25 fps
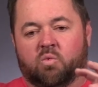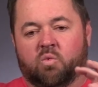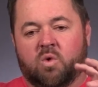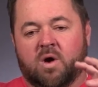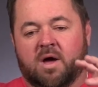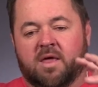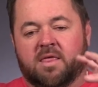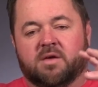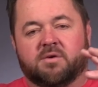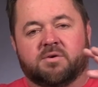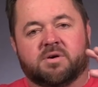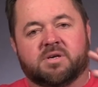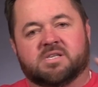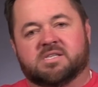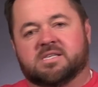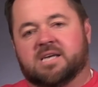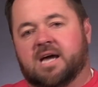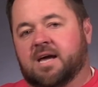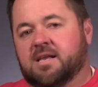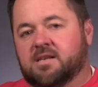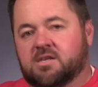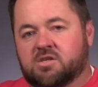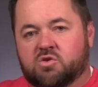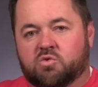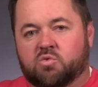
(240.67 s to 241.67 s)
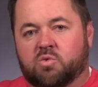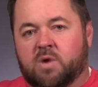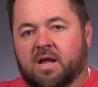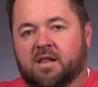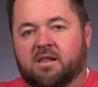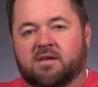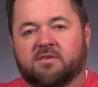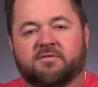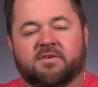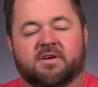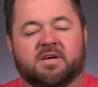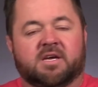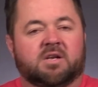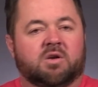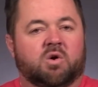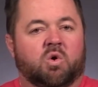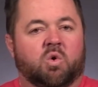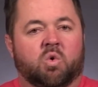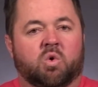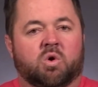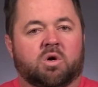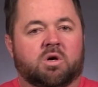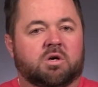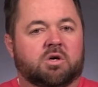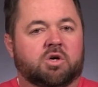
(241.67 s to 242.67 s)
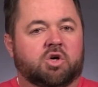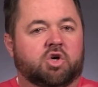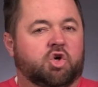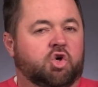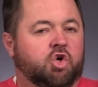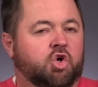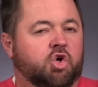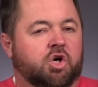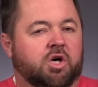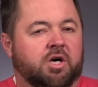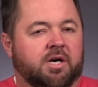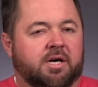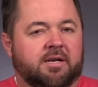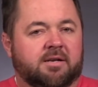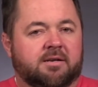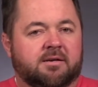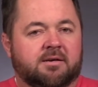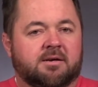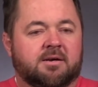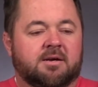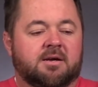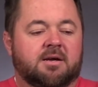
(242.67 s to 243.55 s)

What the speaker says: whether a site is relevant or good.